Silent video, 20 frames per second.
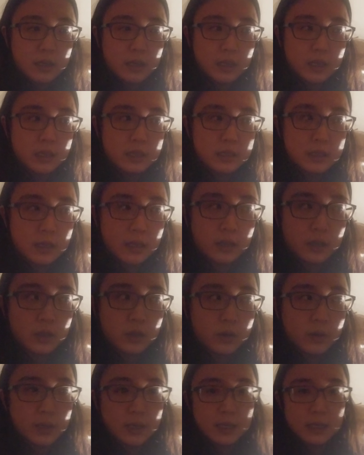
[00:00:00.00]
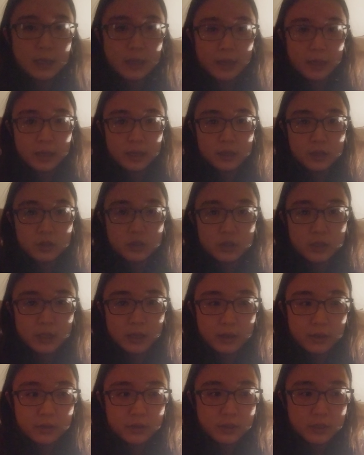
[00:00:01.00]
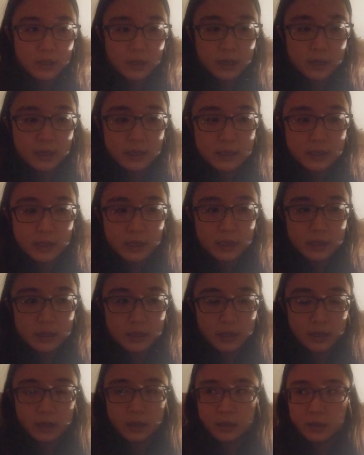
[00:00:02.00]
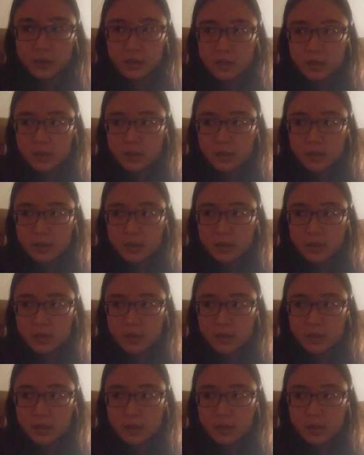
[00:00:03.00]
is that you engage the other side in a